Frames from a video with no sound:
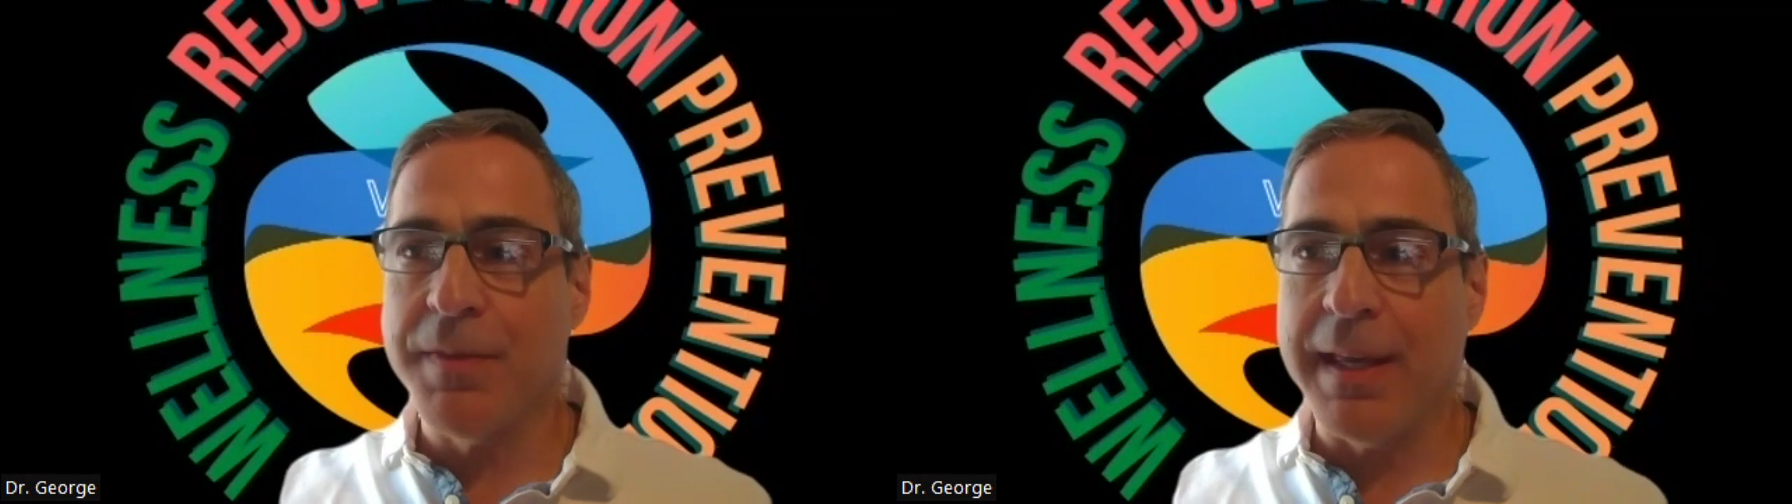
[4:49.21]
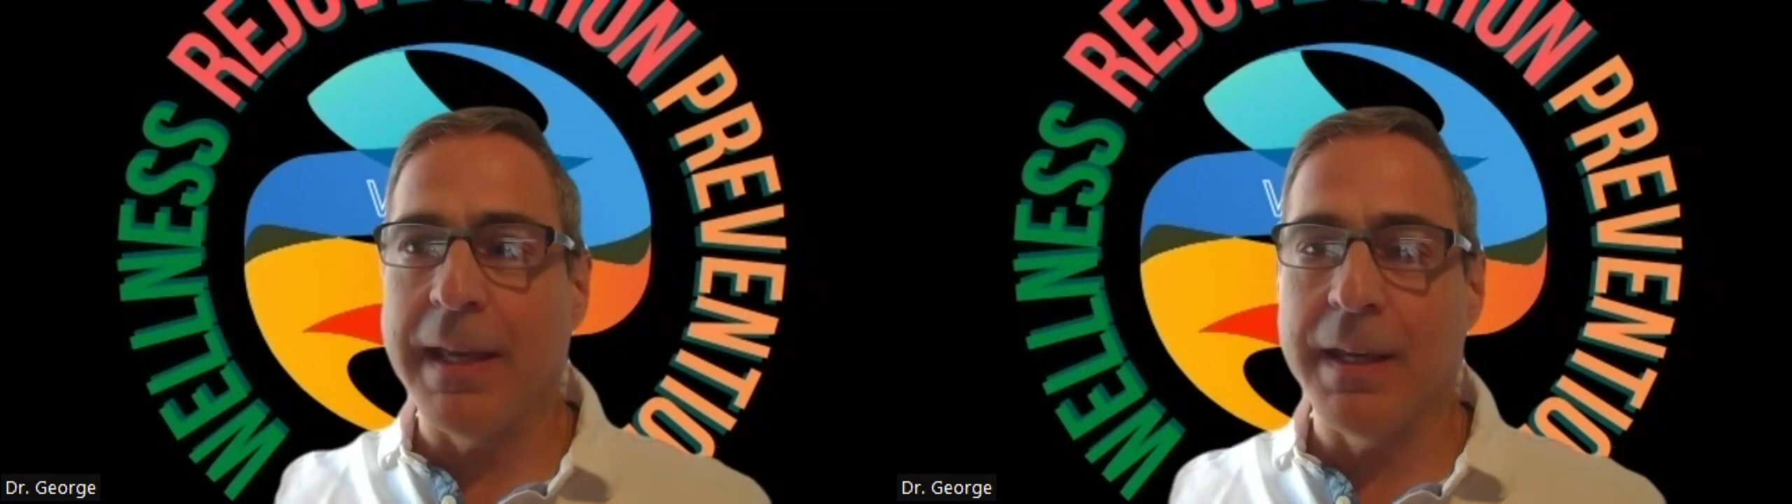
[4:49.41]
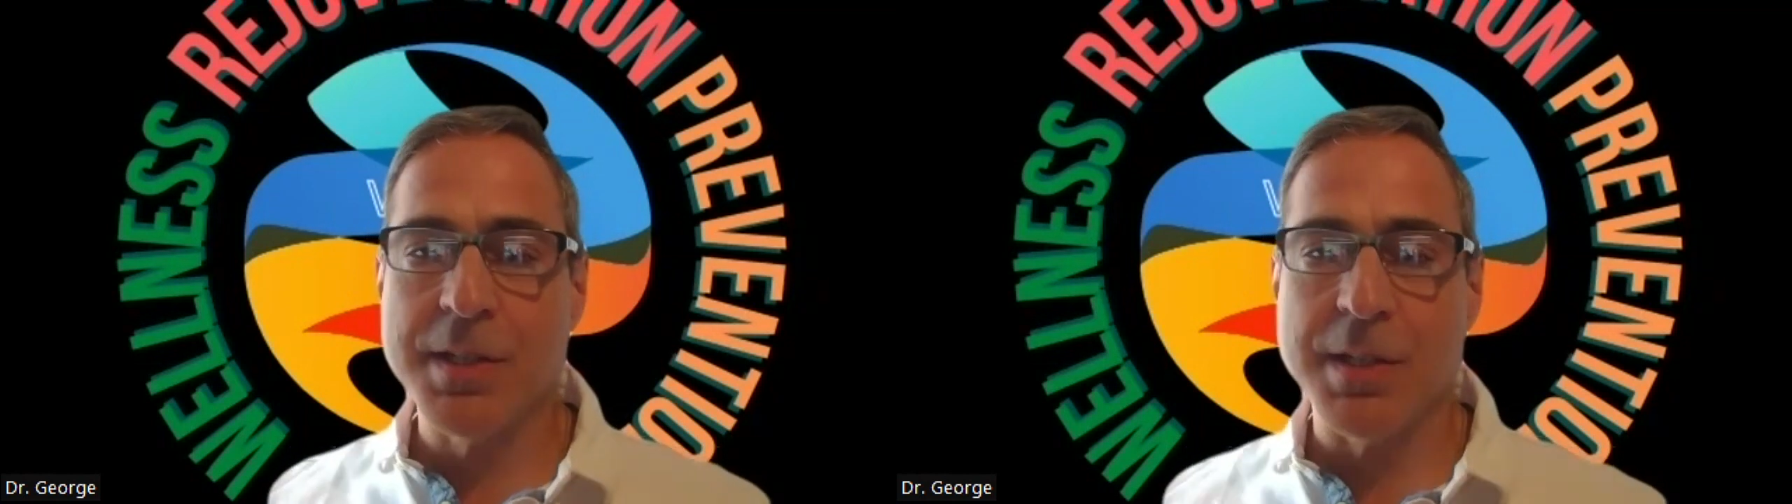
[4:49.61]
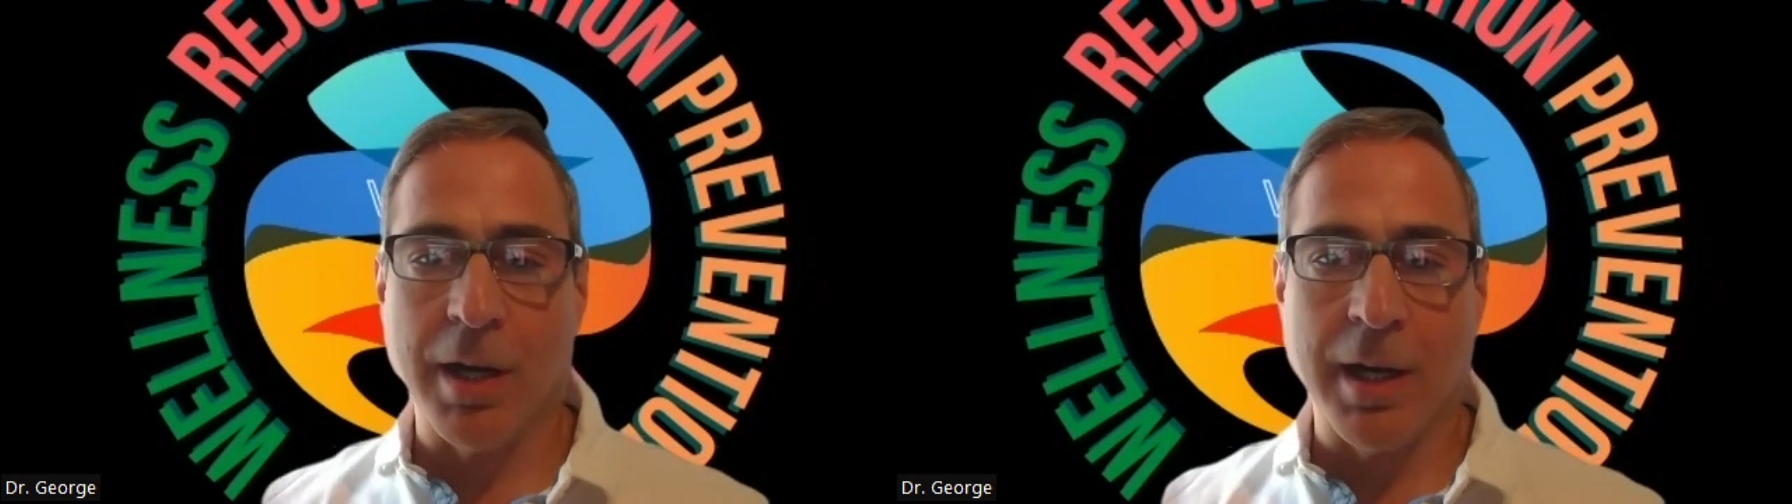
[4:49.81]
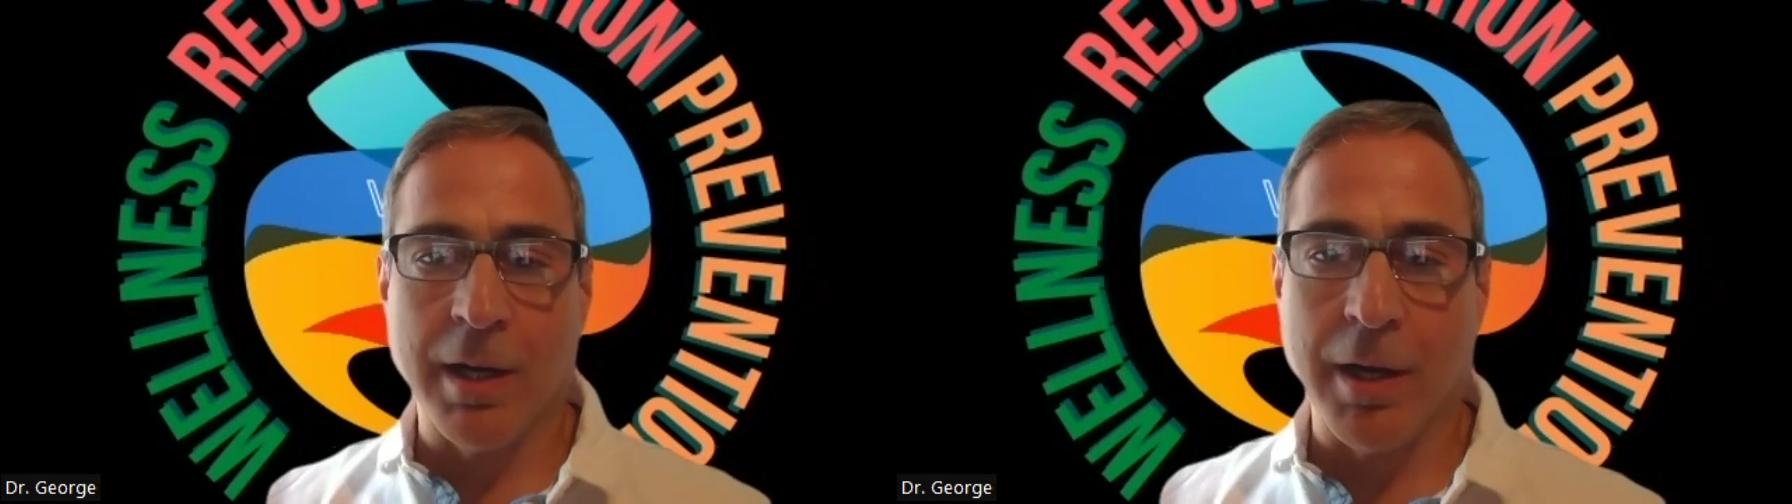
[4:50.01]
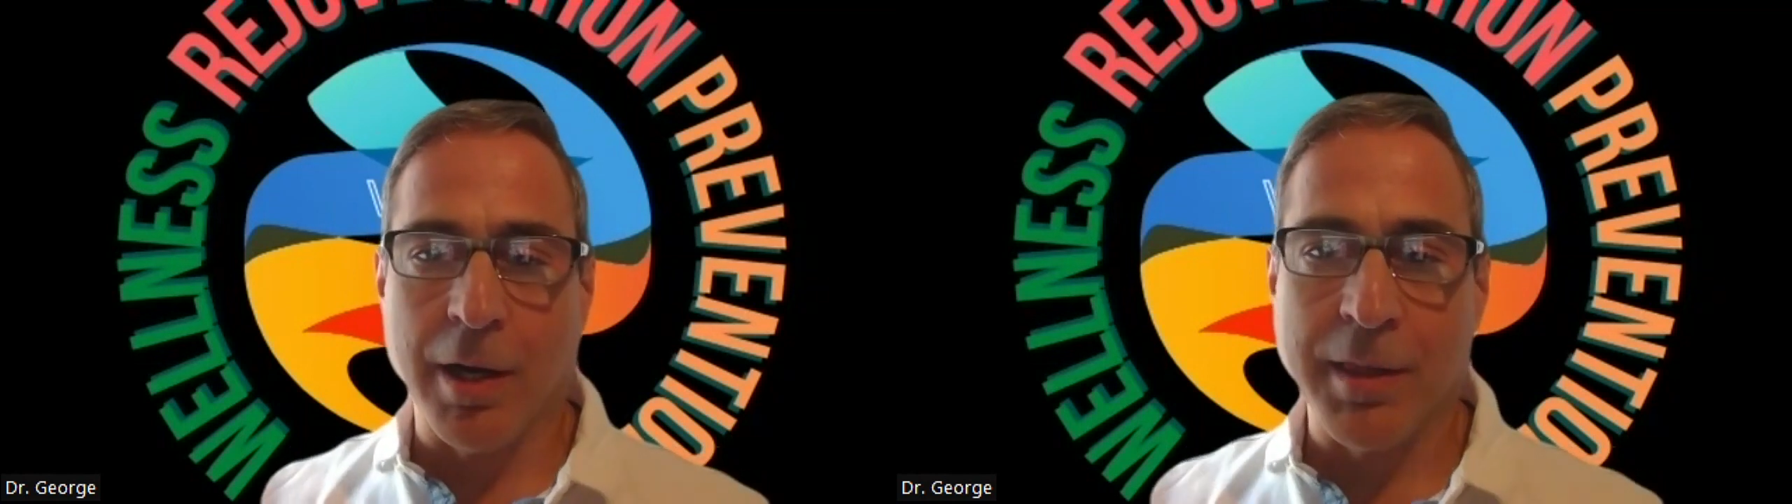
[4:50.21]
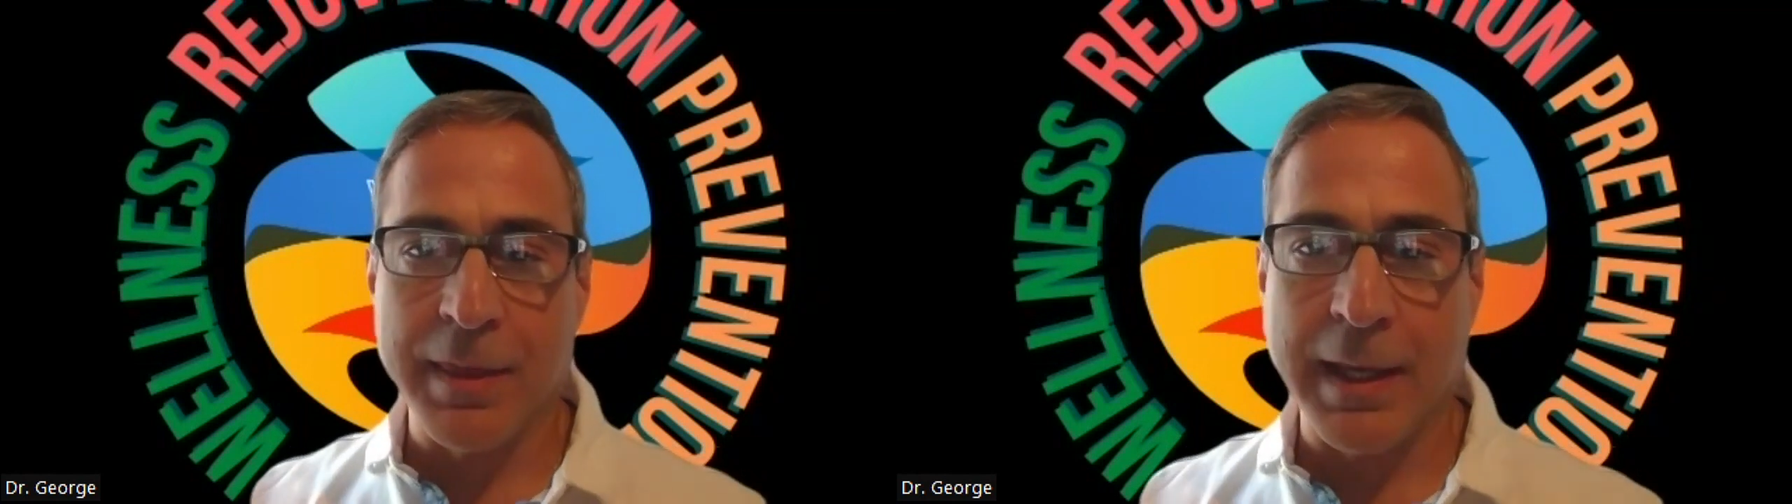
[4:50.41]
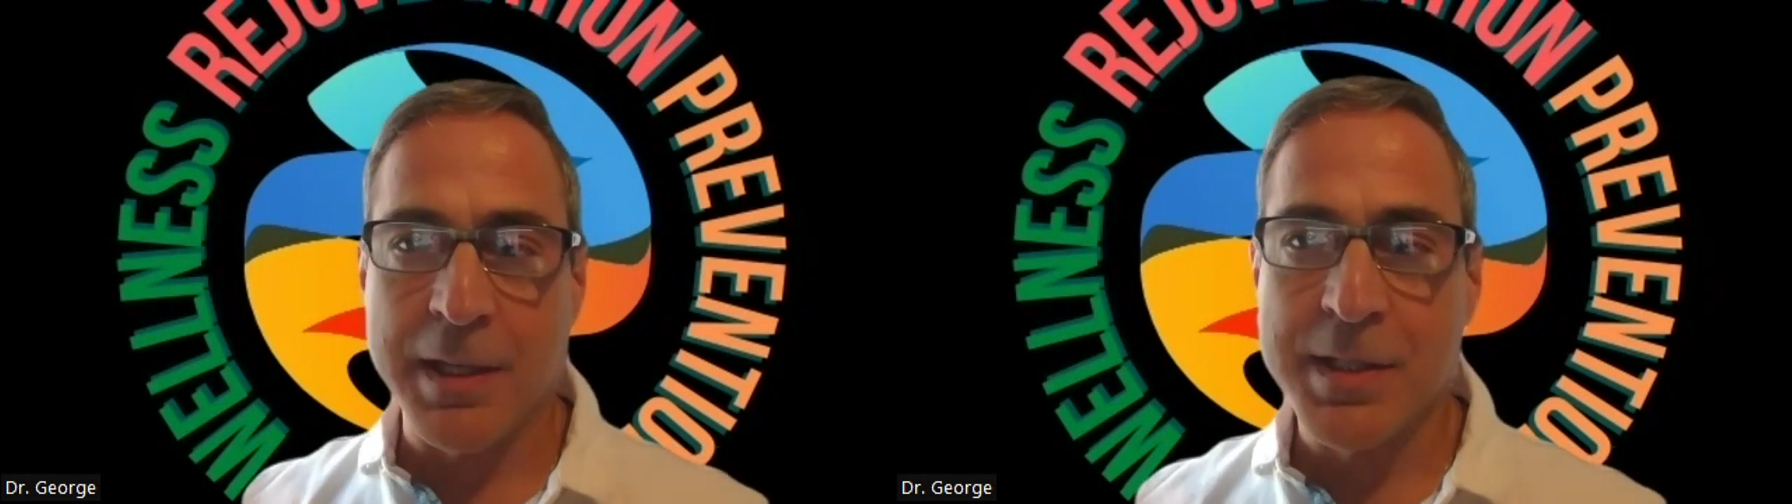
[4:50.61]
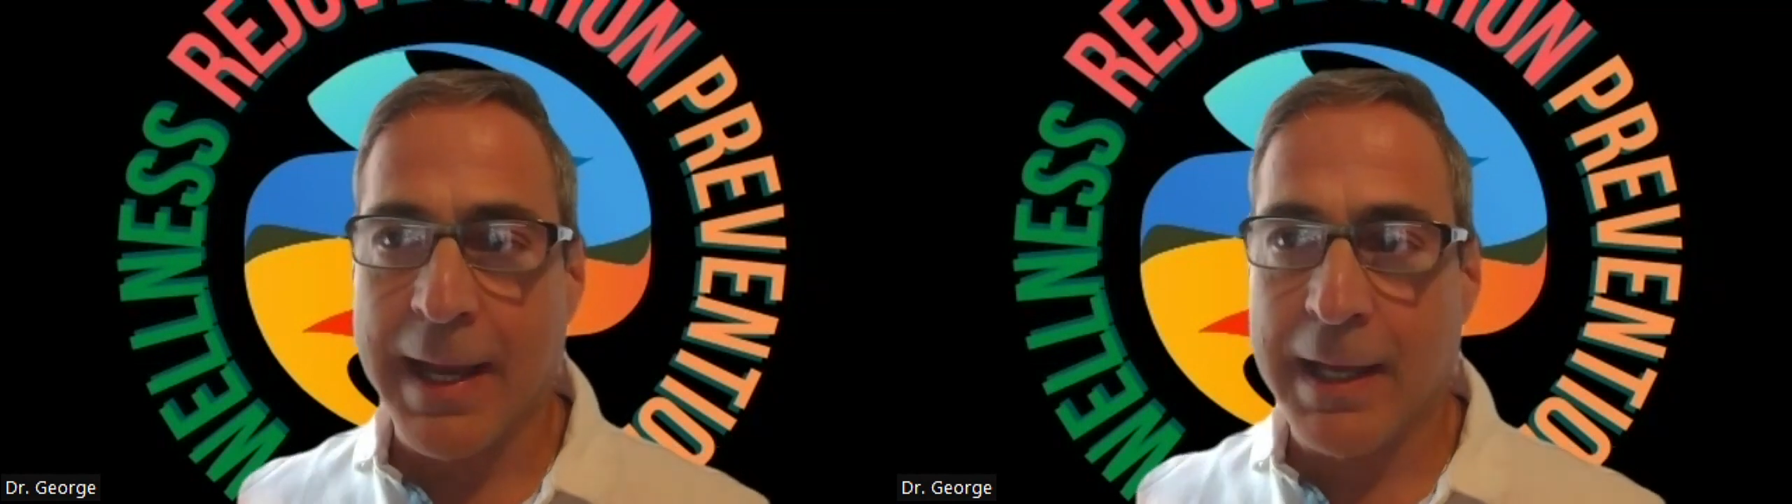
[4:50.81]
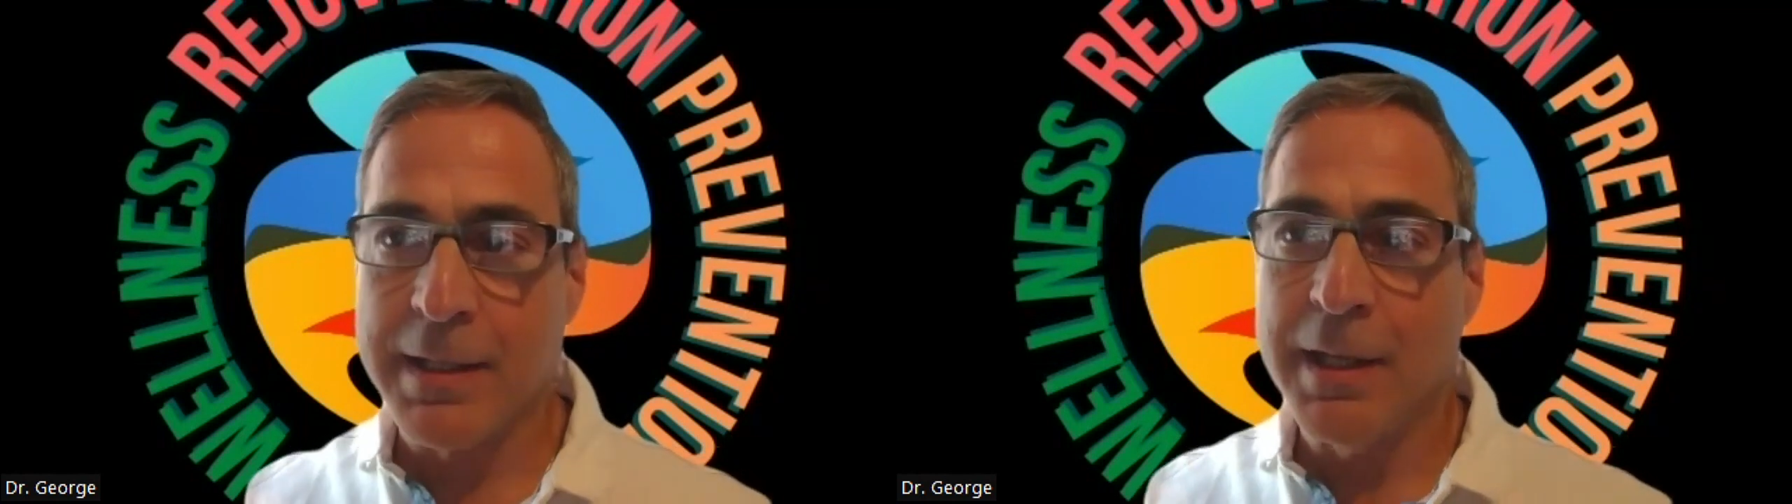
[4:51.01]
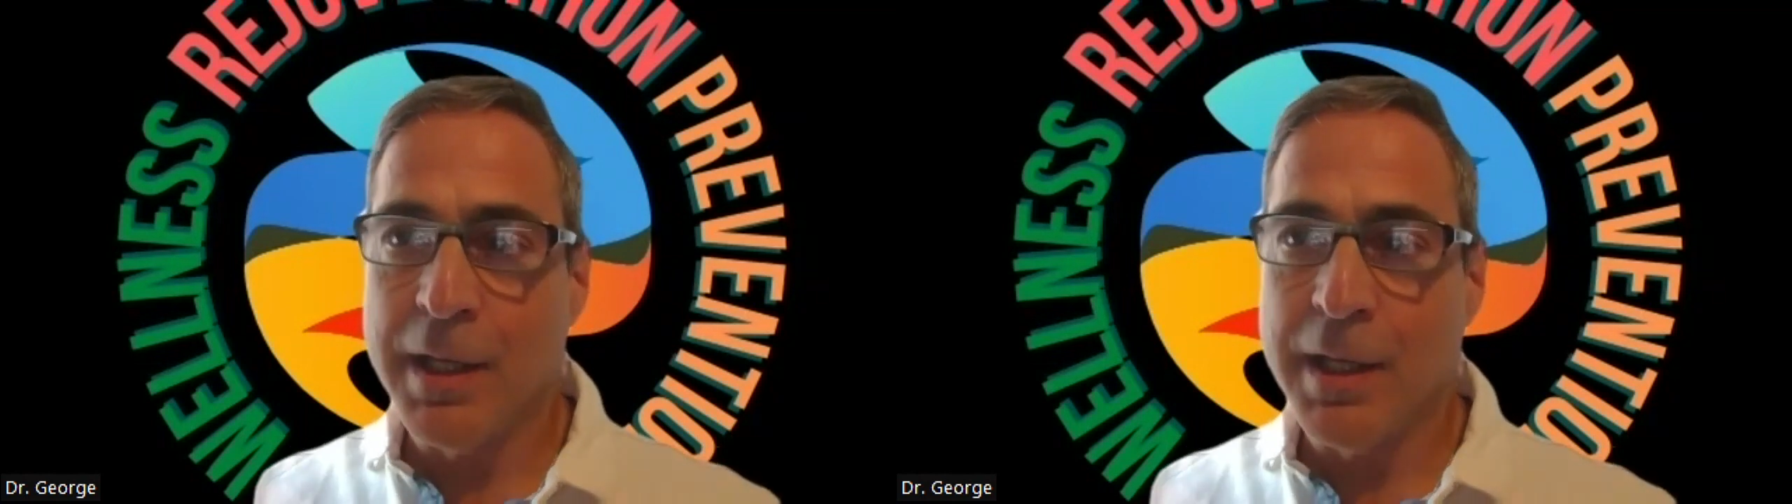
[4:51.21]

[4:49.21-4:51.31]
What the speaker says: of things are things that